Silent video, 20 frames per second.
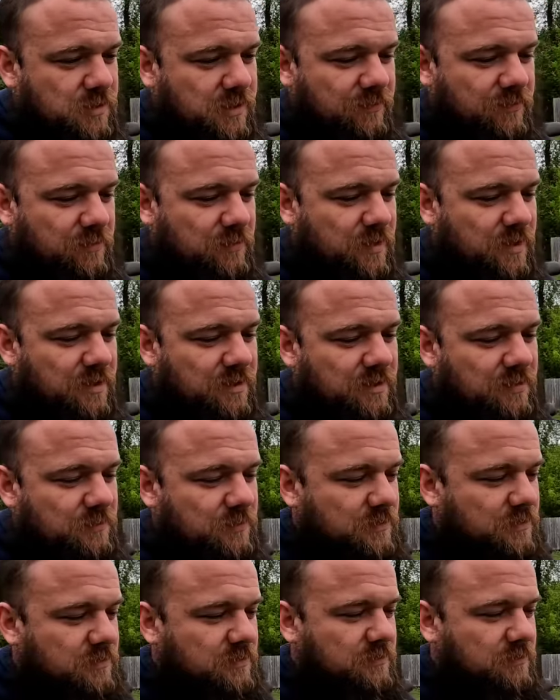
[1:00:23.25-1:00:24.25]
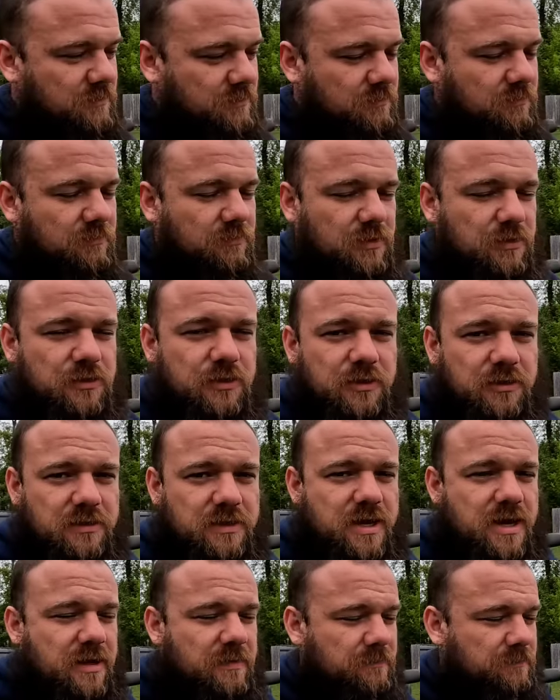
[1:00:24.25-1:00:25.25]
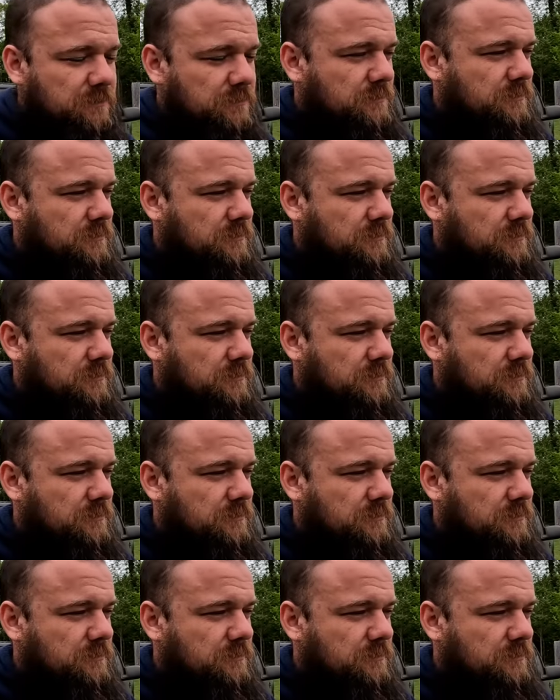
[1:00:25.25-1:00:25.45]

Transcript: everybody. There was it was a good time.